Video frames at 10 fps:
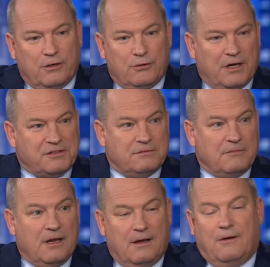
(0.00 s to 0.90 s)
who doesn't,
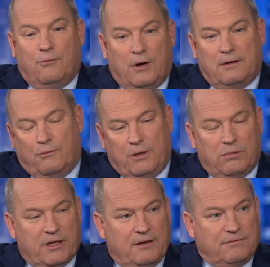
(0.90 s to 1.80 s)
what we
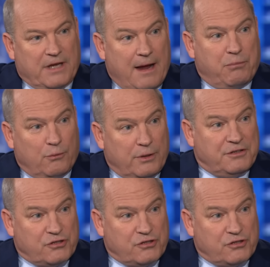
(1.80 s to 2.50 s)
believe, tamper with a